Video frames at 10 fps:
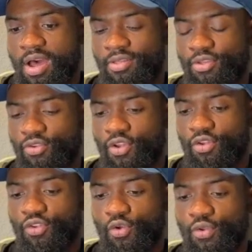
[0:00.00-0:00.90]
there's
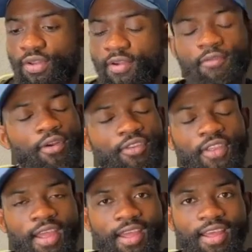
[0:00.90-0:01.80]
also a difference
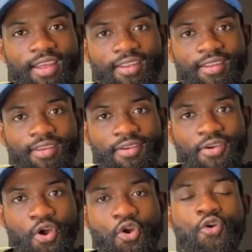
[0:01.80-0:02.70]
in
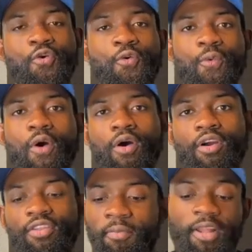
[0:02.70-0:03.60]
who are
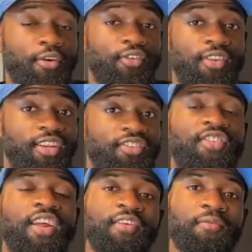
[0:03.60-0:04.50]
the players in each
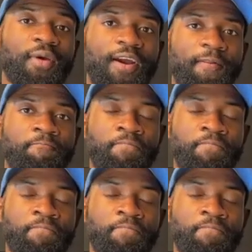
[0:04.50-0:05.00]
state, right?